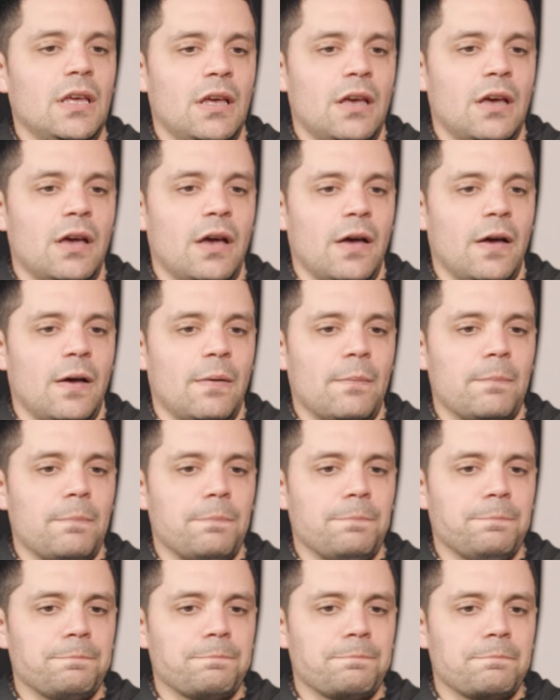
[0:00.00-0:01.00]
Um,
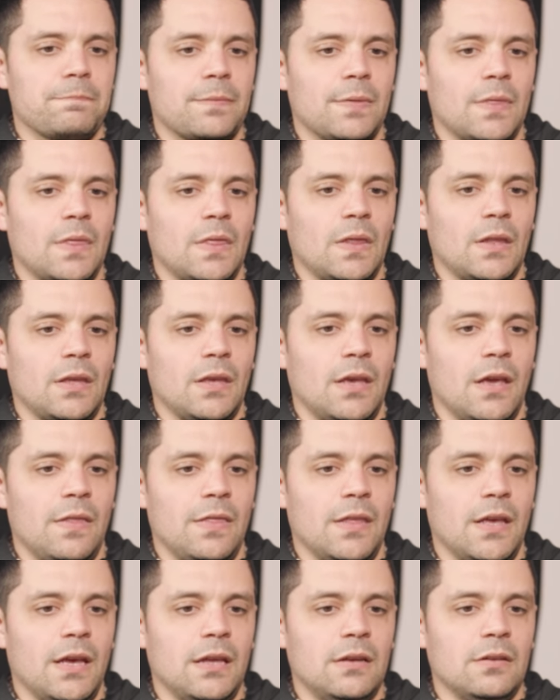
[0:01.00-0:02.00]

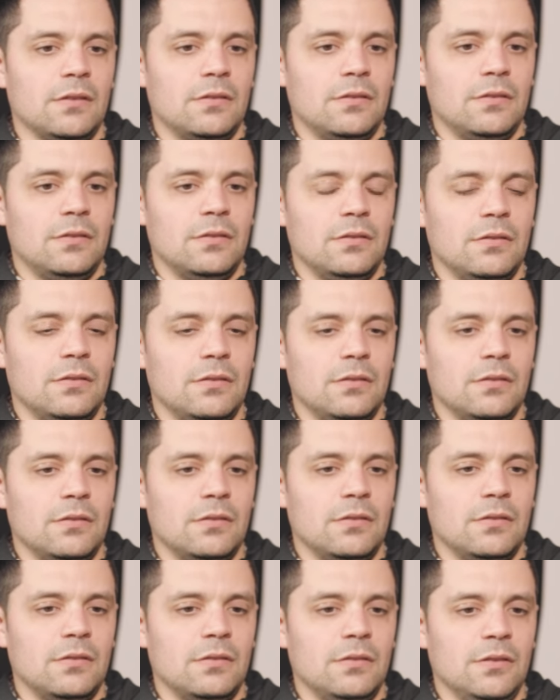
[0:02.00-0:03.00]
and then
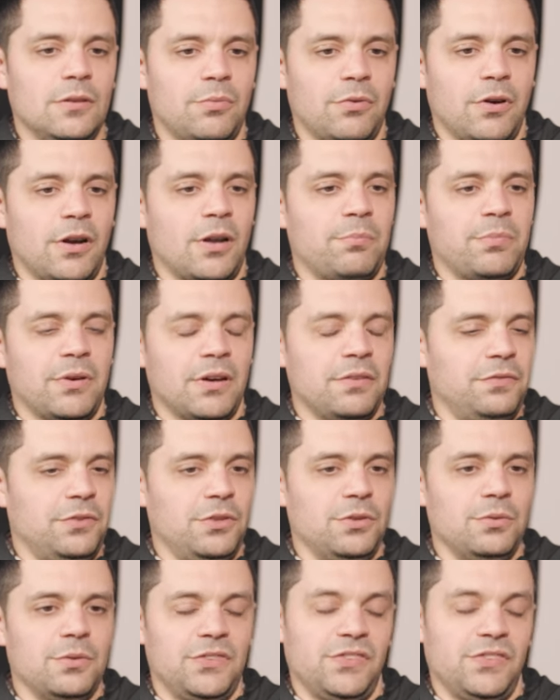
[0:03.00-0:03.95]
you brought up PuttView.